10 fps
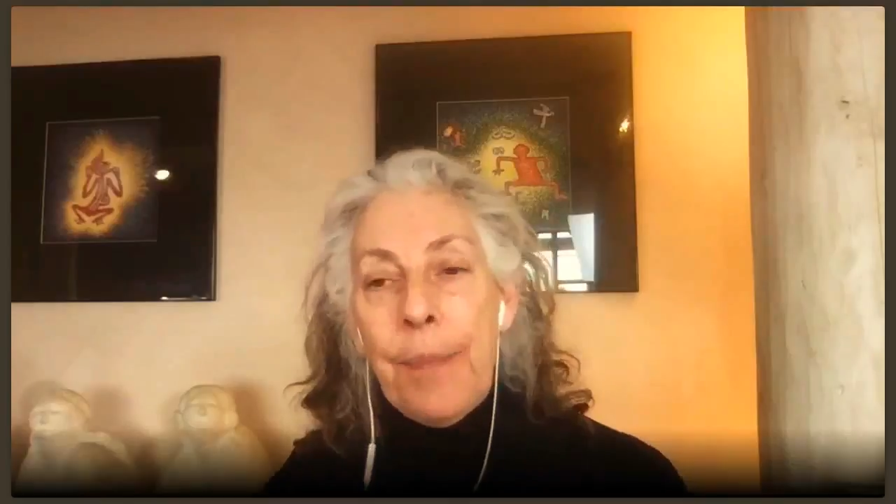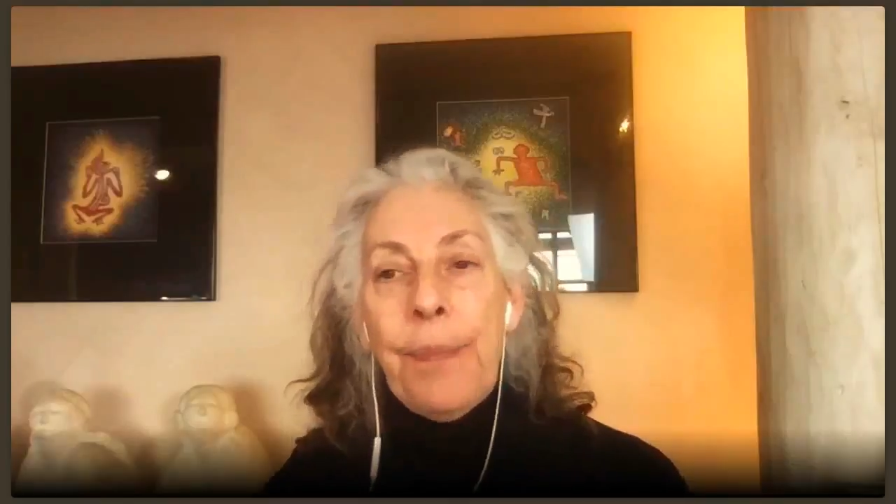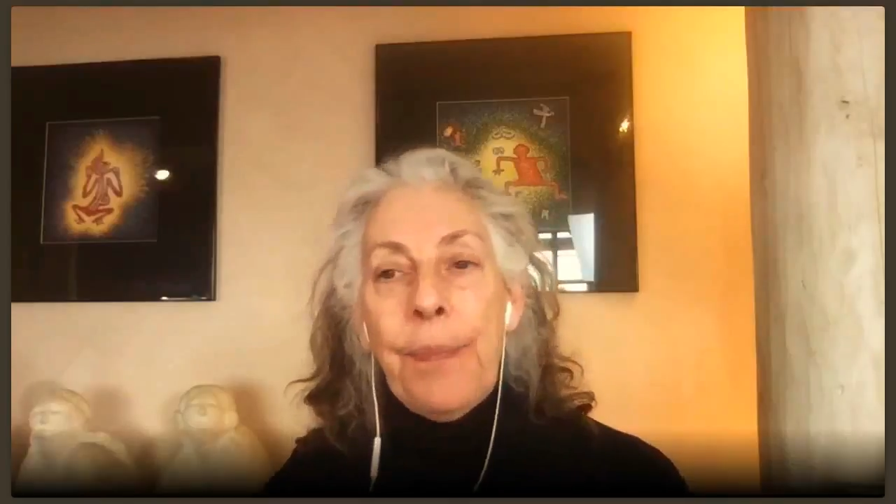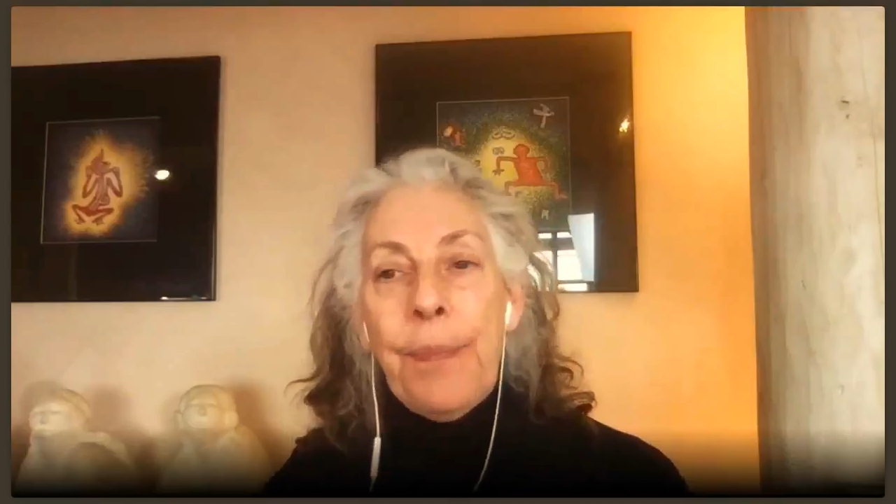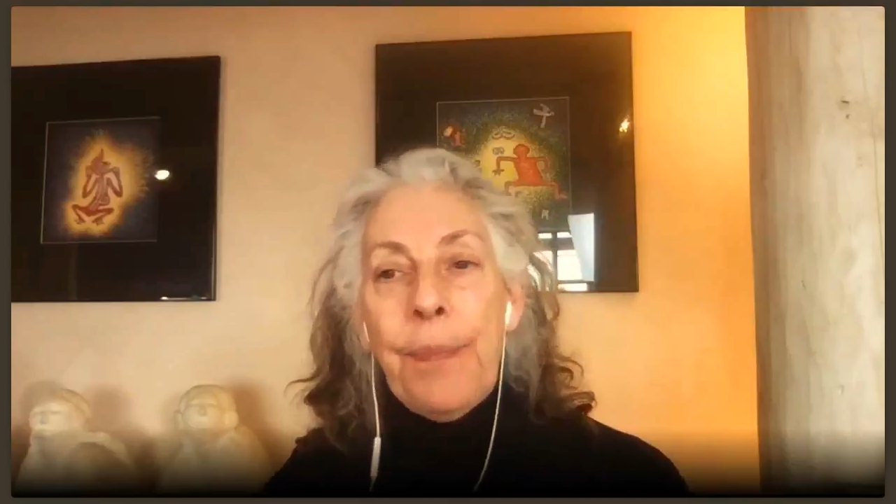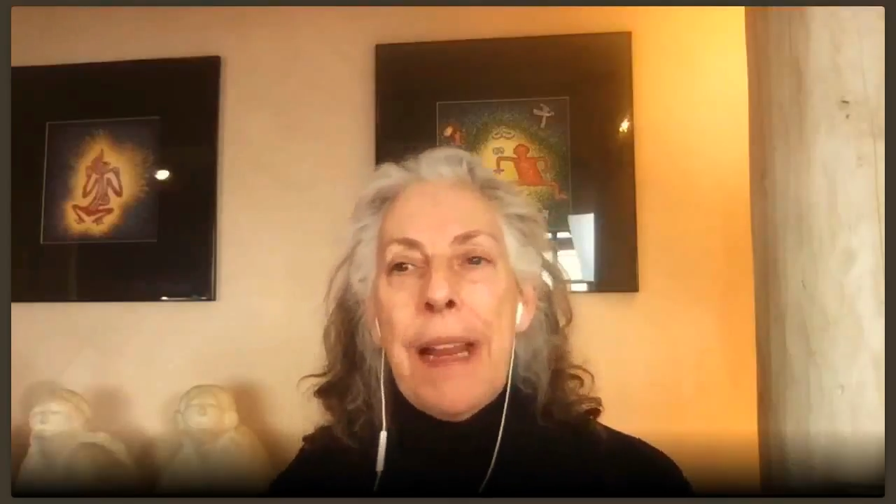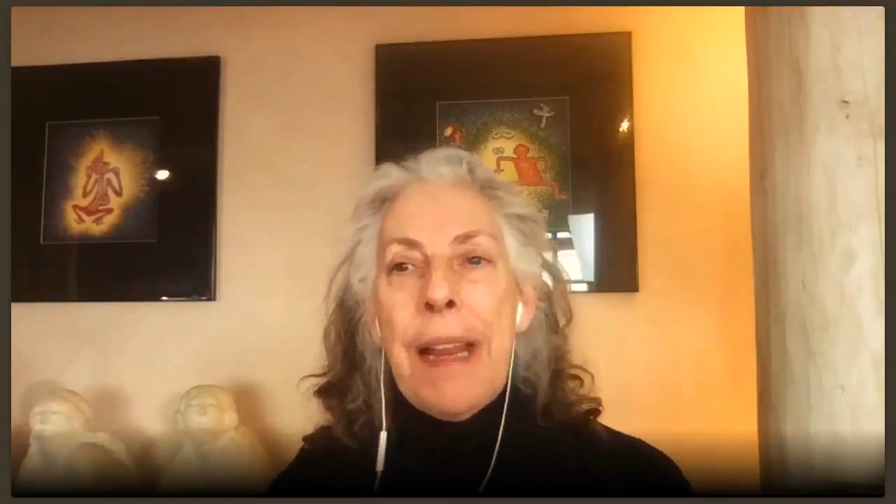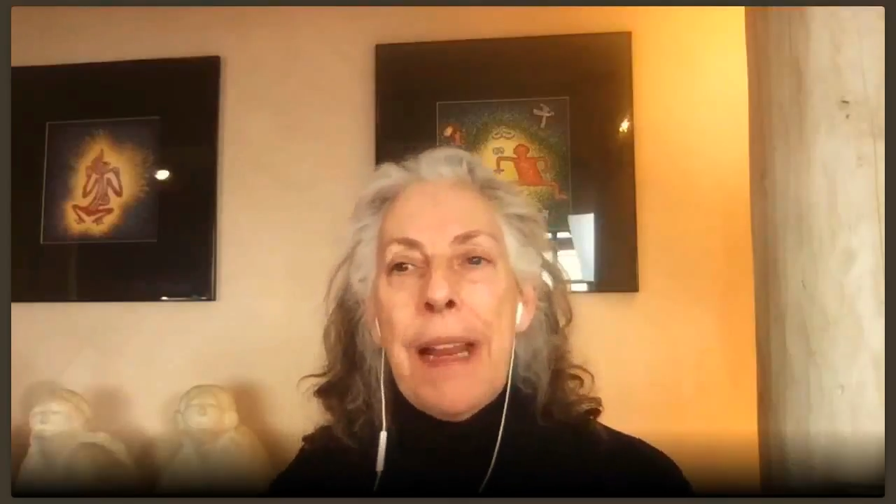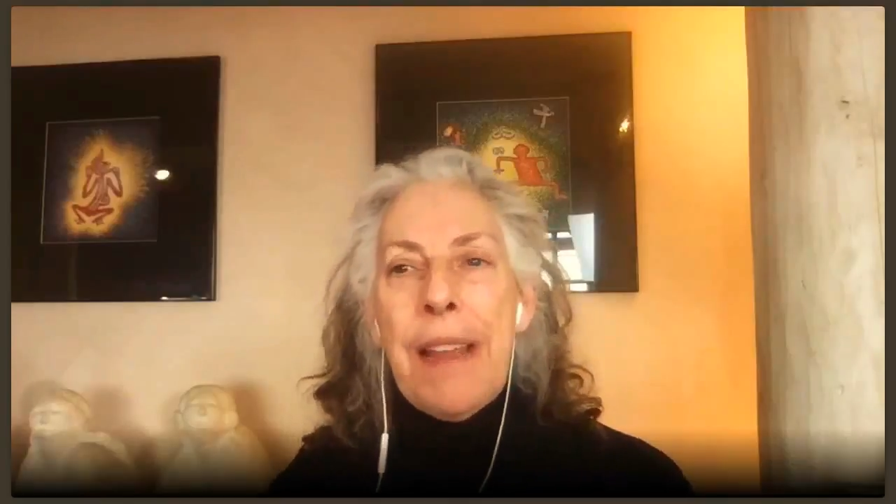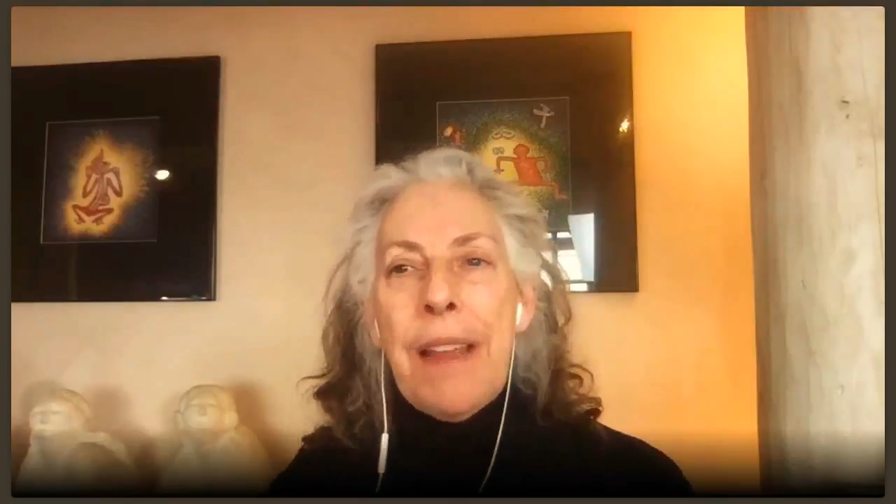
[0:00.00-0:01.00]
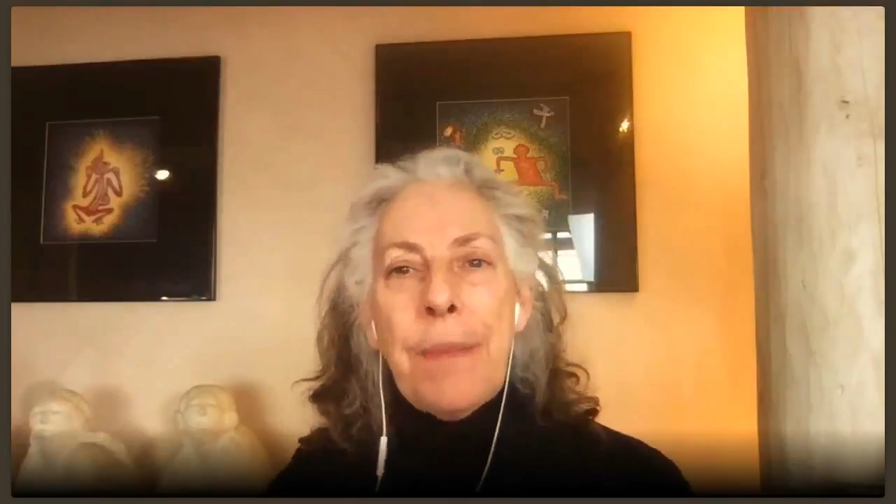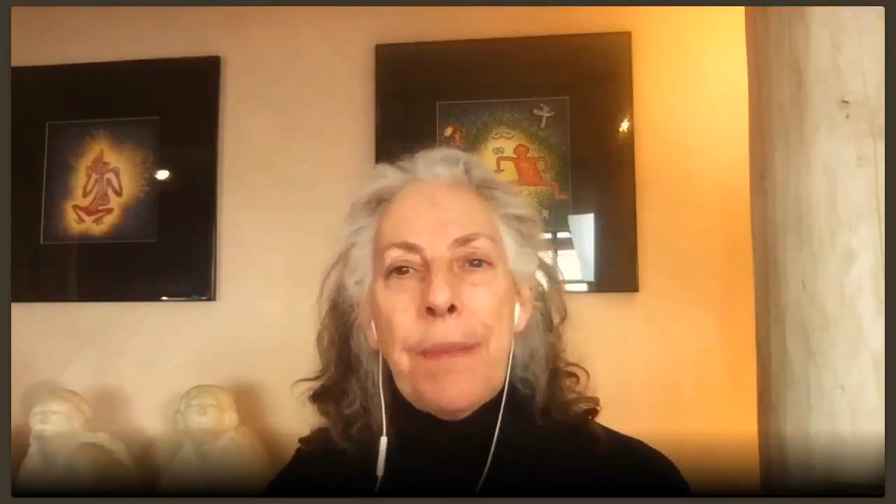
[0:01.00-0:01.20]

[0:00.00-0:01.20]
and many of the